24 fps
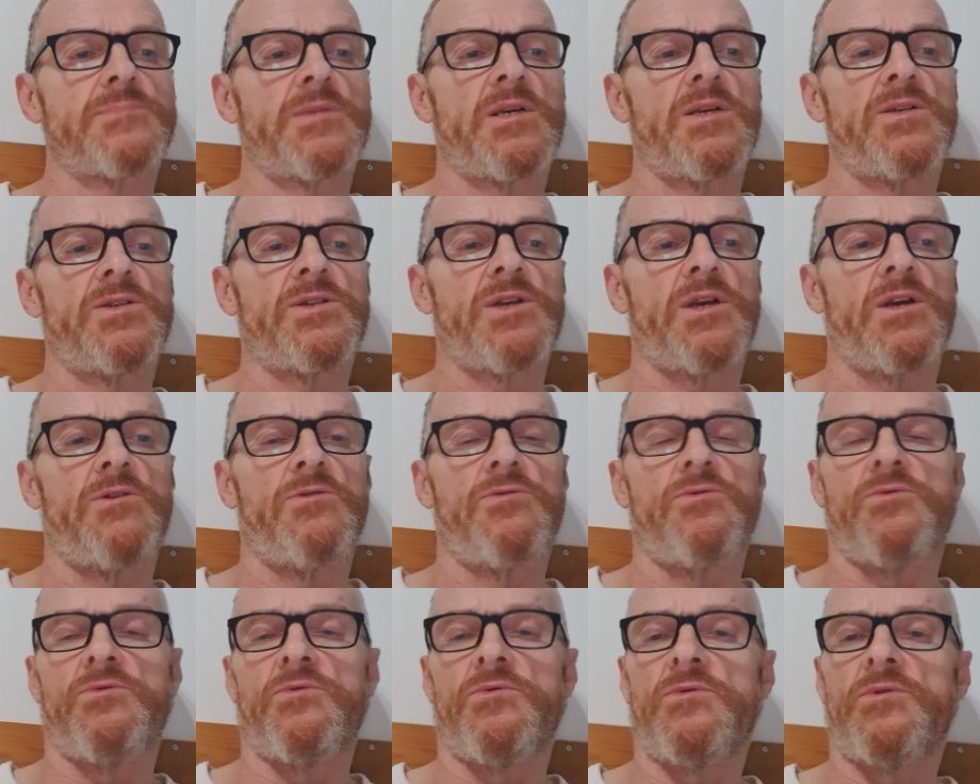
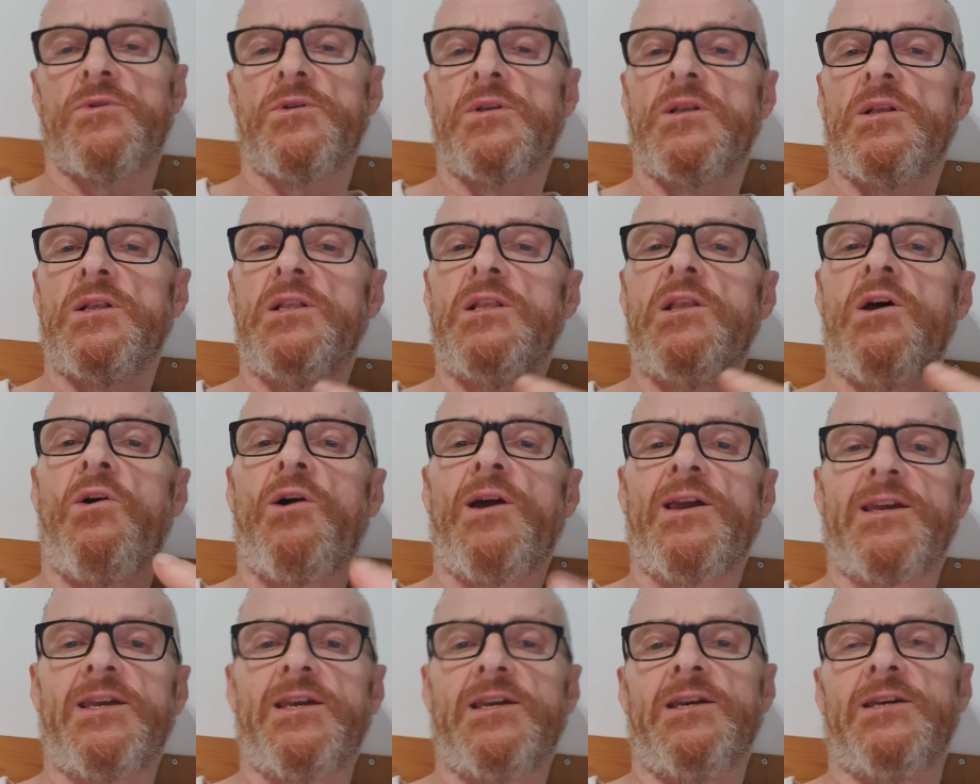So
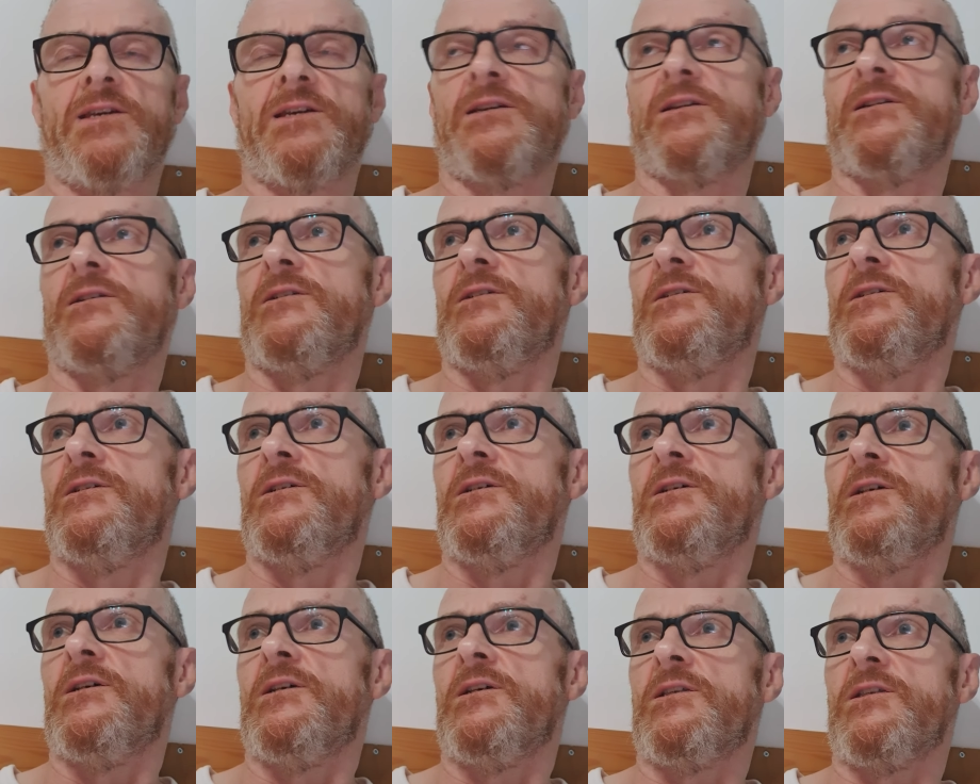liking,
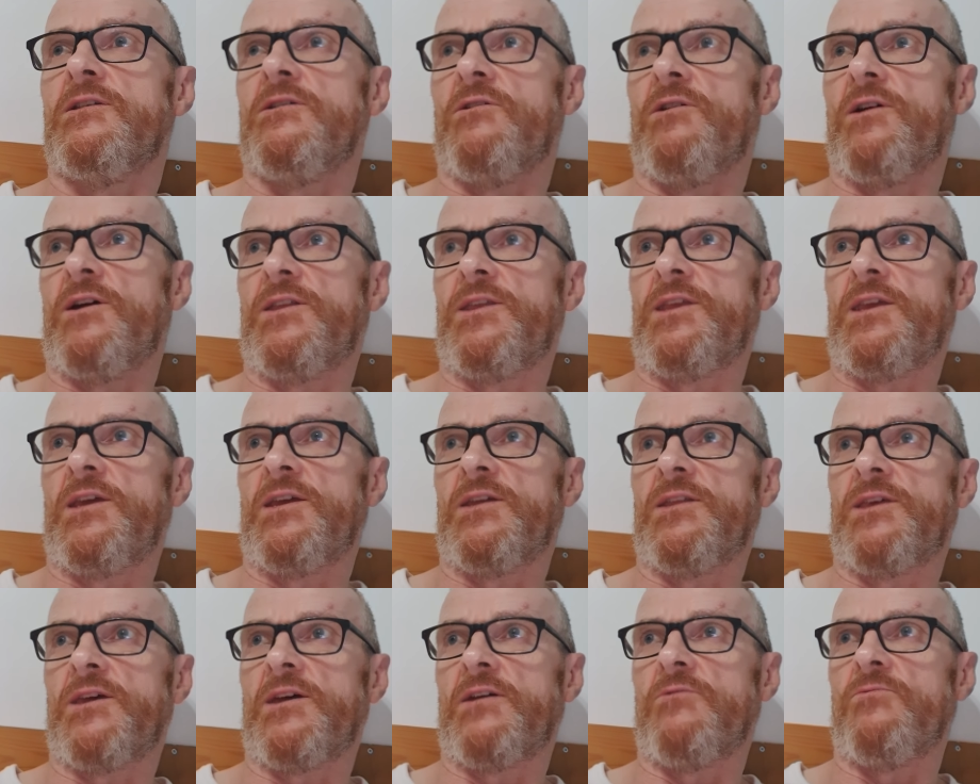the idea
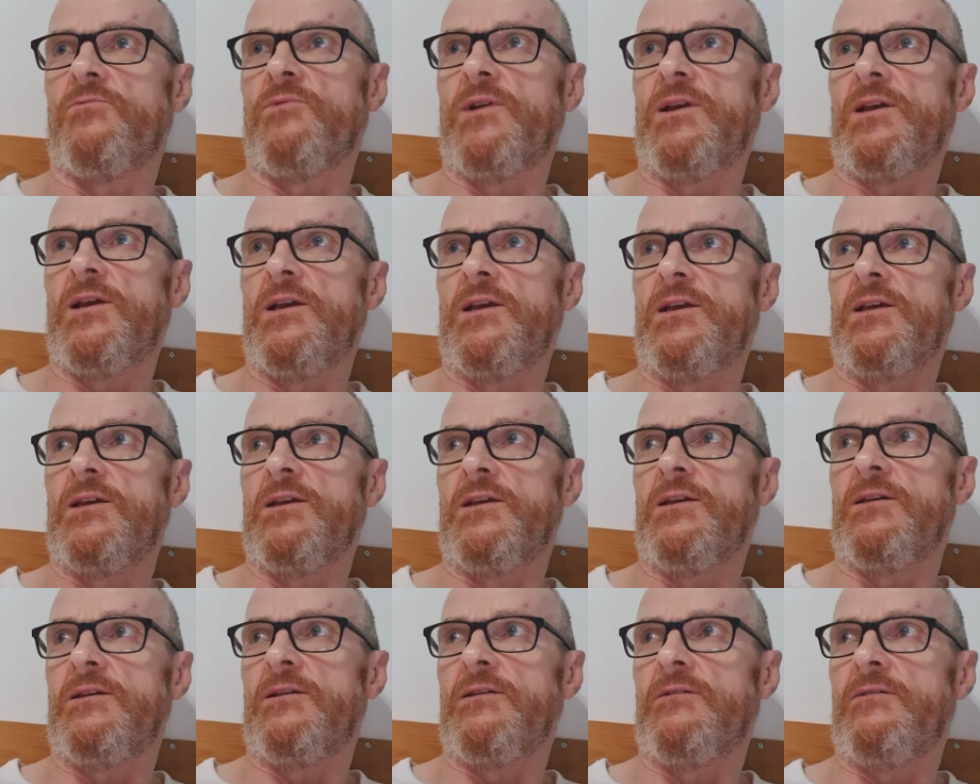that
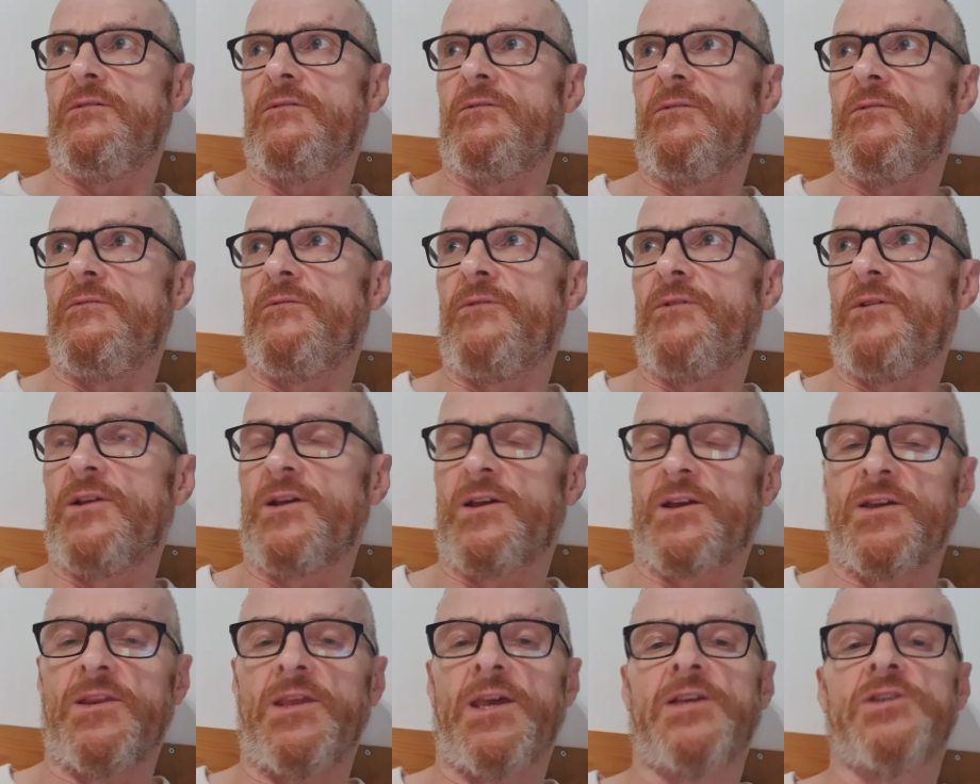we feel a
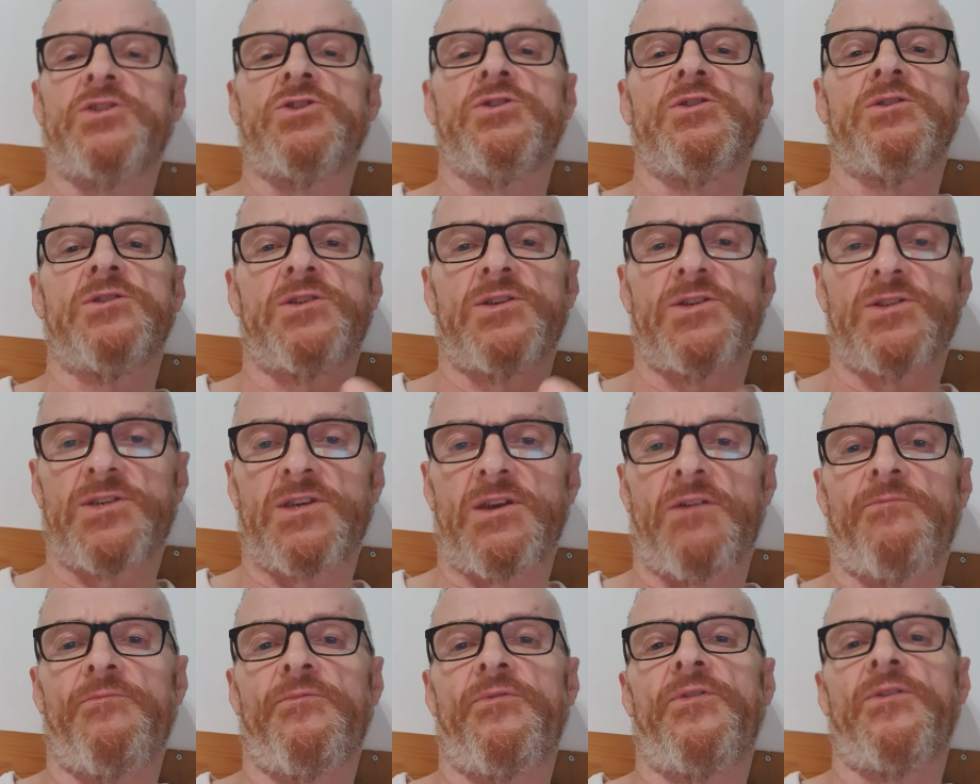connection to
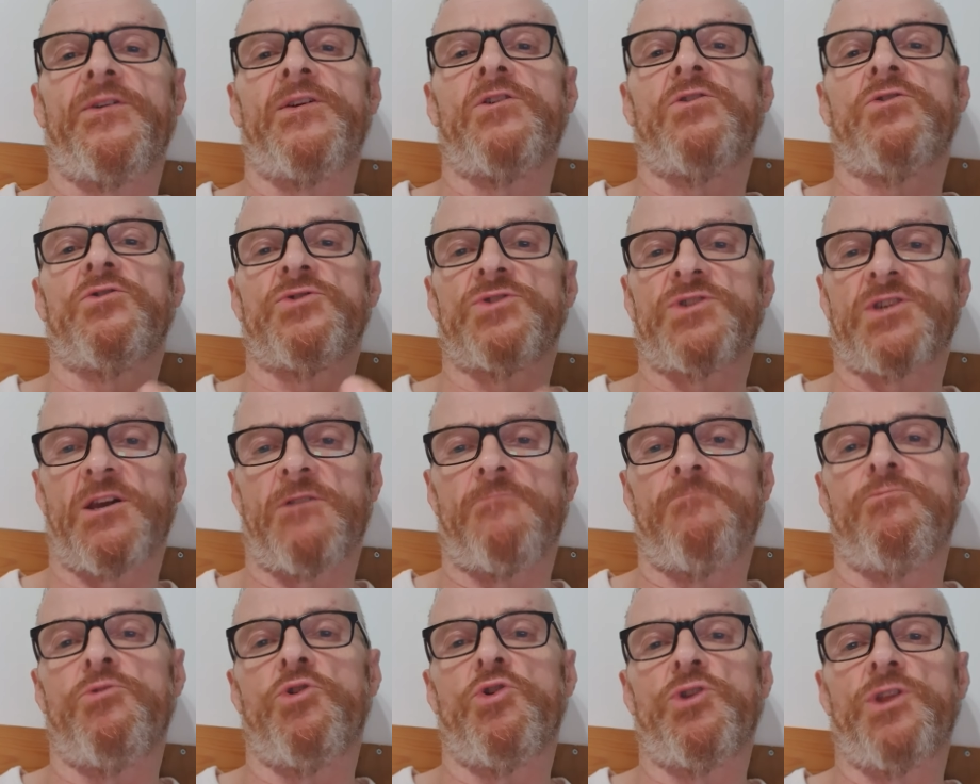something or
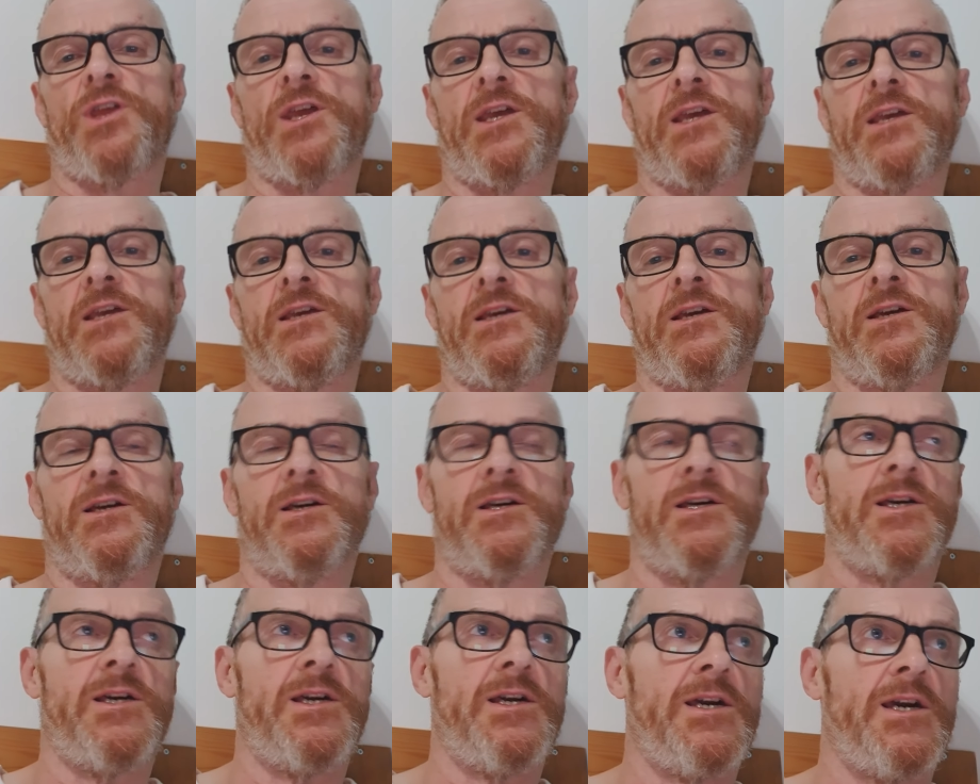somebody,
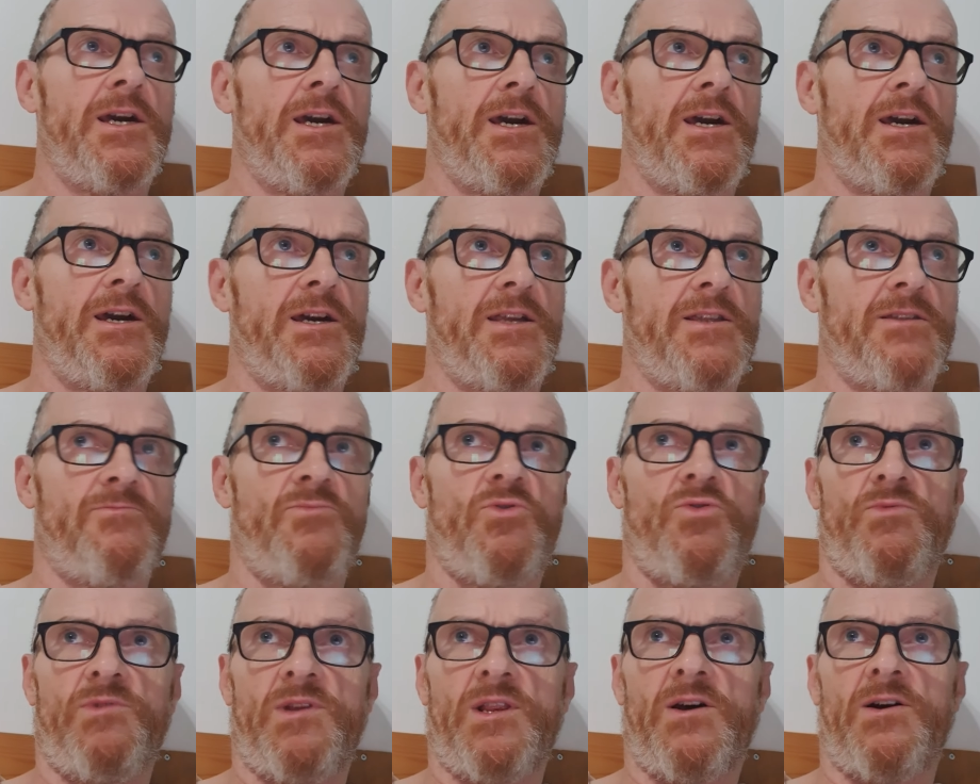the
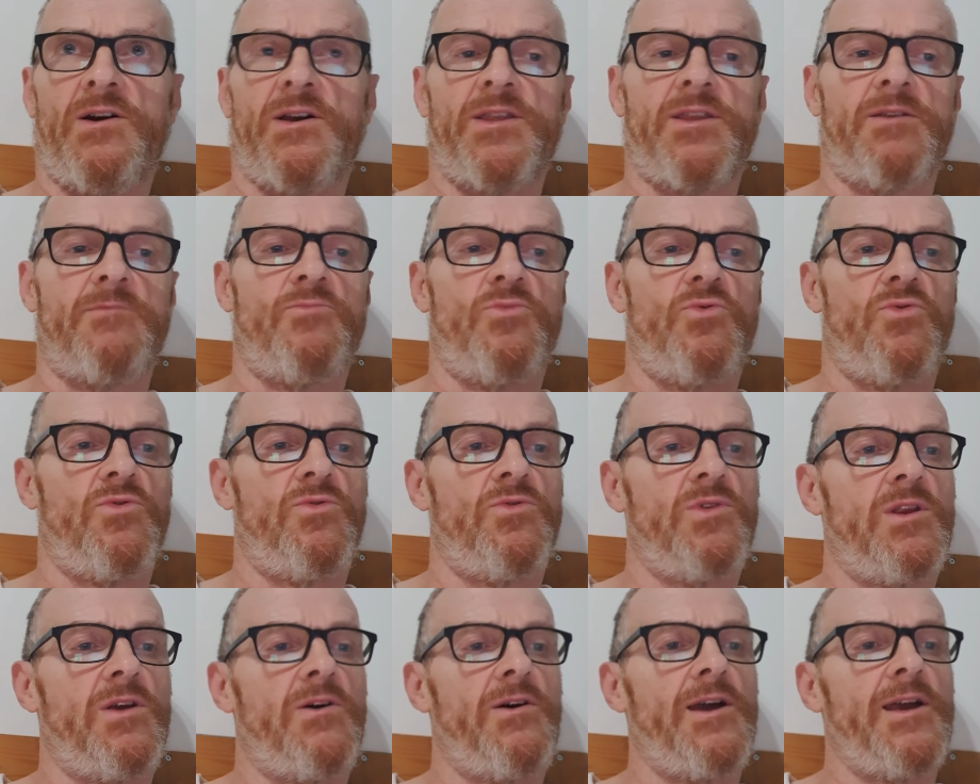more we like, the more
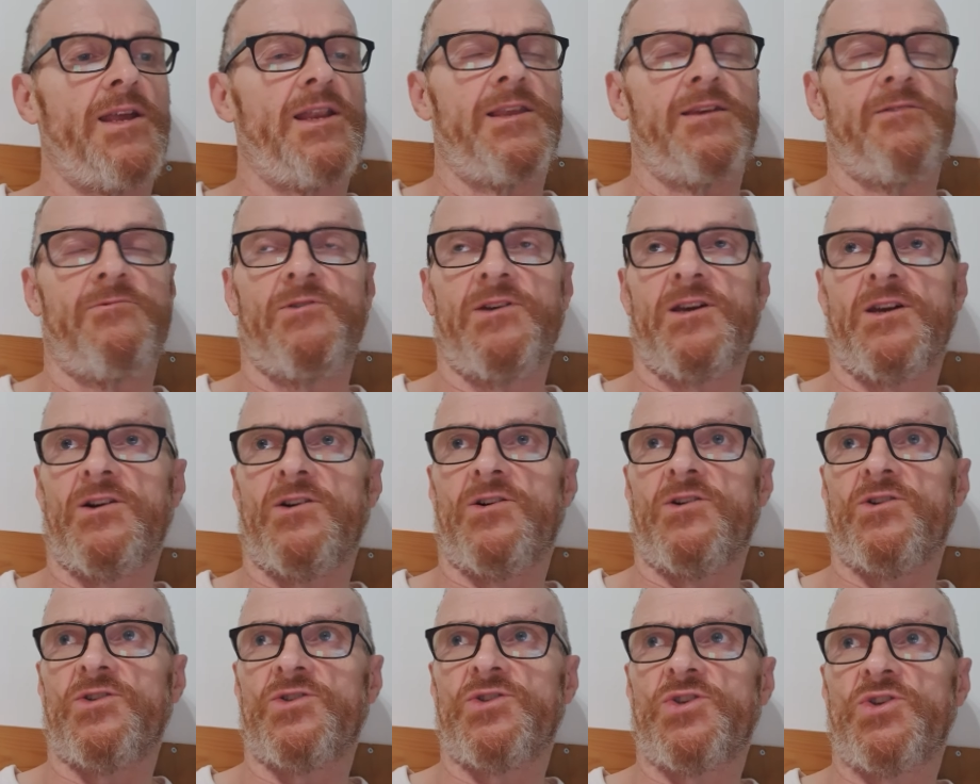likely we
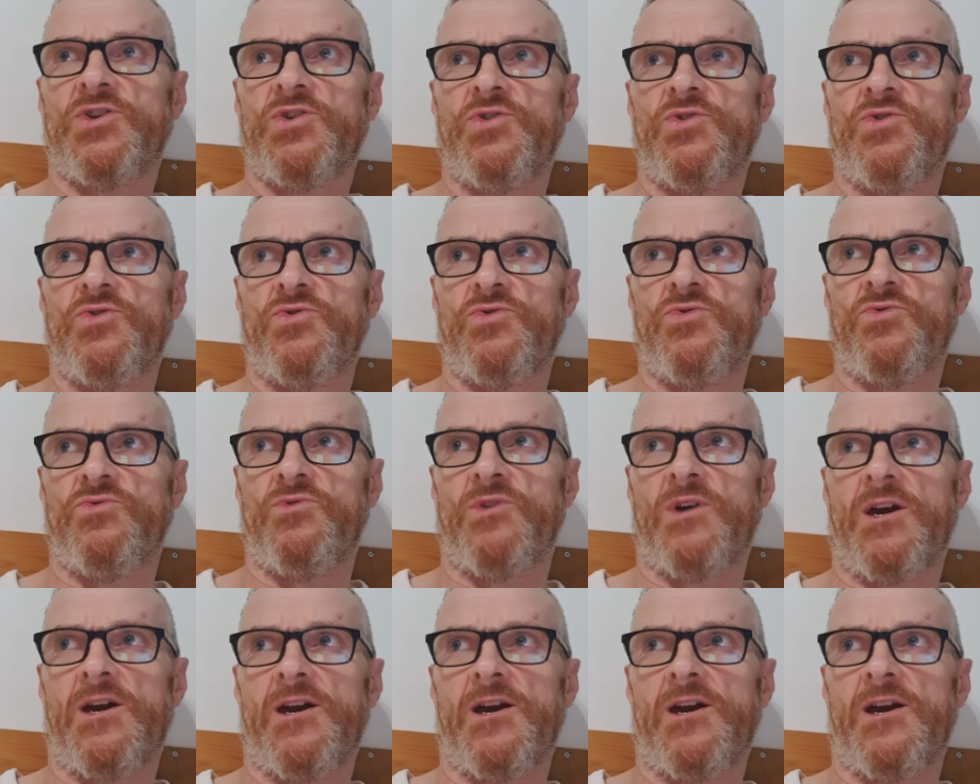are to